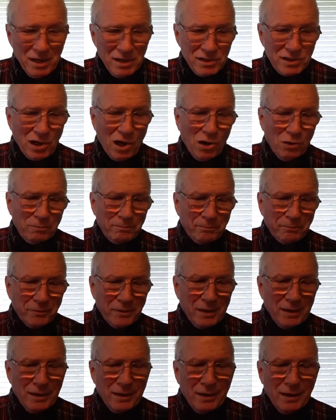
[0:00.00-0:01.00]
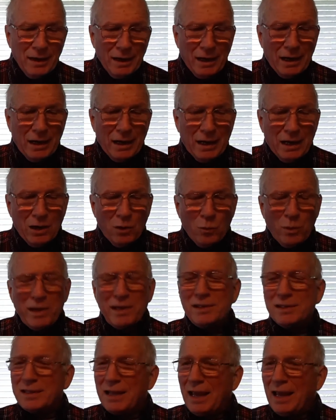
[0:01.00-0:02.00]
So uh,
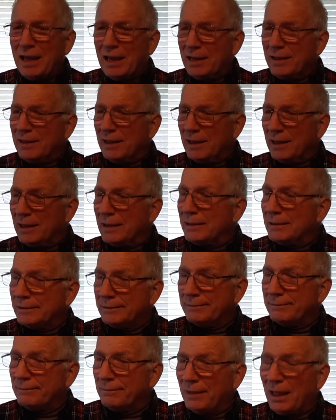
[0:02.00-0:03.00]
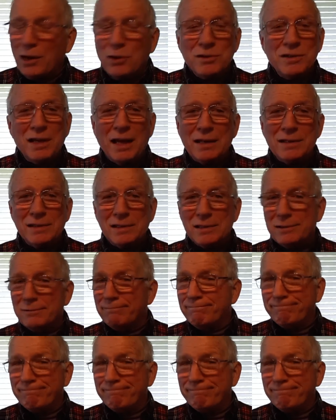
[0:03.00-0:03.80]
we say that Lego sets